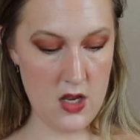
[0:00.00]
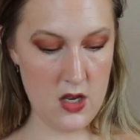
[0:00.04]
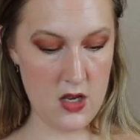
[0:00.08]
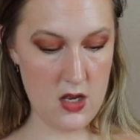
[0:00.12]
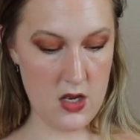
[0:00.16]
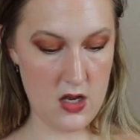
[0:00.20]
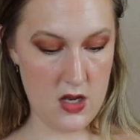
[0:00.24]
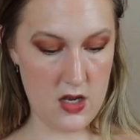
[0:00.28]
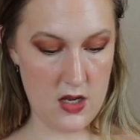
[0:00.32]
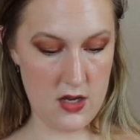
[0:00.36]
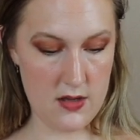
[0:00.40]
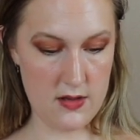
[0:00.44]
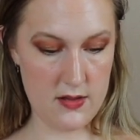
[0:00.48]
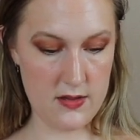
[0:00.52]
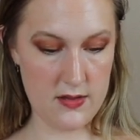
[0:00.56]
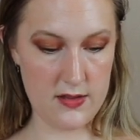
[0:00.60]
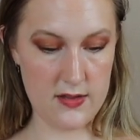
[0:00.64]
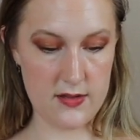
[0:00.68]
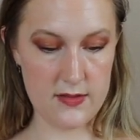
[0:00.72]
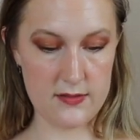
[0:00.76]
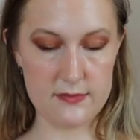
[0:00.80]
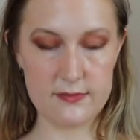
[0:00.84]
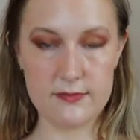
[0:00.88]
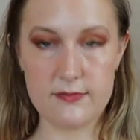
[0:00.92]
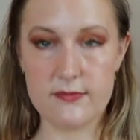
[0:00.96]
Uh,
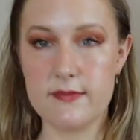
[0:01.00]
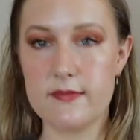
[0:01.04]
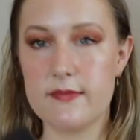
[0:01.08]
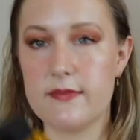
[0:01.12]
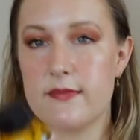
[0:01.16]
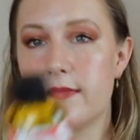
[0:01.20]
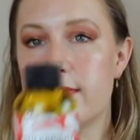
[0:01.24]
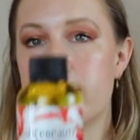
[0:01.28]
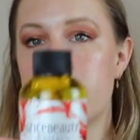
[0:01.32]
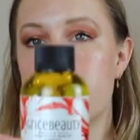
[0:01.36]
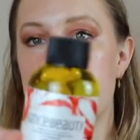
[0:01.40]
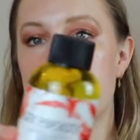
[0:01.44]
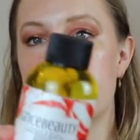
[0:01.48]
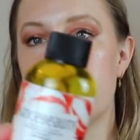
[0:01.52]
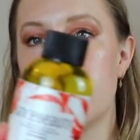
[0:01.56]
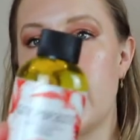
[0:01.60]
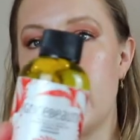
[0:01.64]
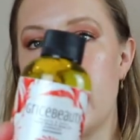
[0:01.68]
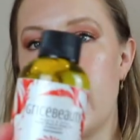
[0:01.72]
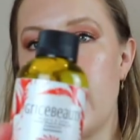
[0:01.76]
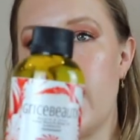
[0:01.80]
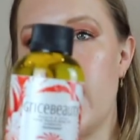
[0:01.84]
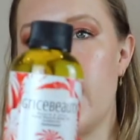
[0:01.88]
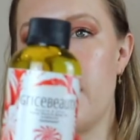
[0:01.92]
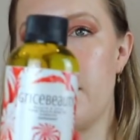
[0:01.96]

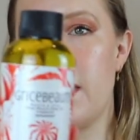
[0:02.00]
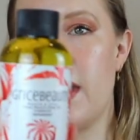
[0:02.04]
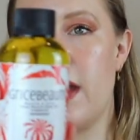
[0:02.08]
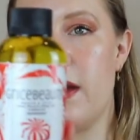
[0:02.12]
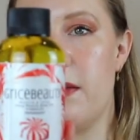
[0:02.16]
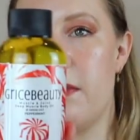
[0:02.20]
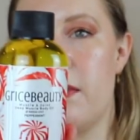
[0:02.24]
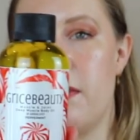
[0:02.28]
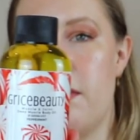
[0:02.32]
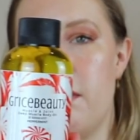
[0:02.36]
and I like pipe